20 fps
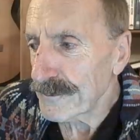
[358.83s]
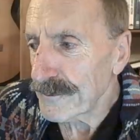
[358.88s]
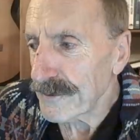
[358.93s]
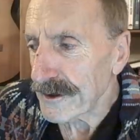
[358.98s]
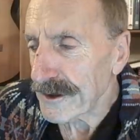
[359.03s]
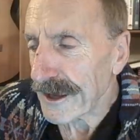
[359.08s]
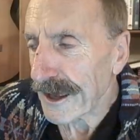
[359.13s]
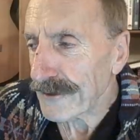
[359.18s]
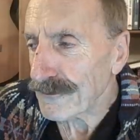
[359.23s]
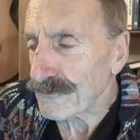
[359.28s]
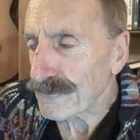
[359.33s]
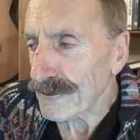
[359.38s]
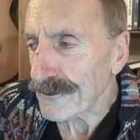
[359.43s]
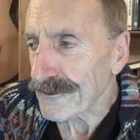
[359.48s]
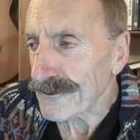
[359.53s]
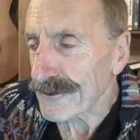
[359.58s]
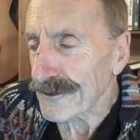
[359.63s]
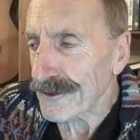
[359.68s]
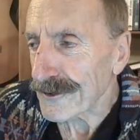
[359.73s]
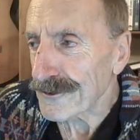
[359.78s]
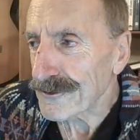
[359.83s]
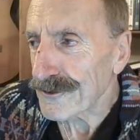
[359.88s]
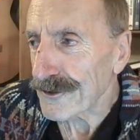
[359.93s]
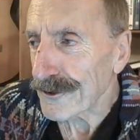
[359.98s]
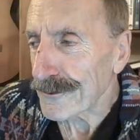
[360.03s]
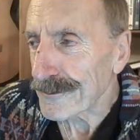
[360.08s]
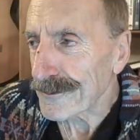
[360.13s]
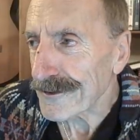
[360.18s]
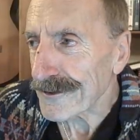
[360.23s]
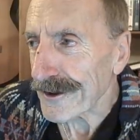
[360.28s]
the entrance to the
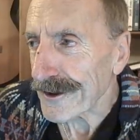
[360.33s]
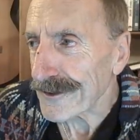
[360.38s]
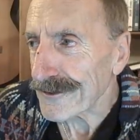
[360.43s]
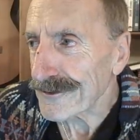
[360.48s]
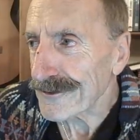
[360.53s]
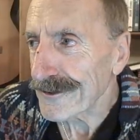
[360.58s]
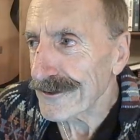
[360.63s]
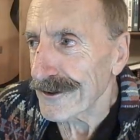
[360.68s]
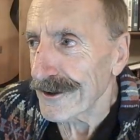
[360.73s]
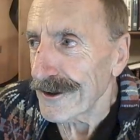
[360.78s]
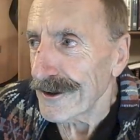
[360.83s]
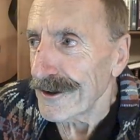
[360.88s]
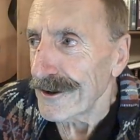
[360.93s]
tube station,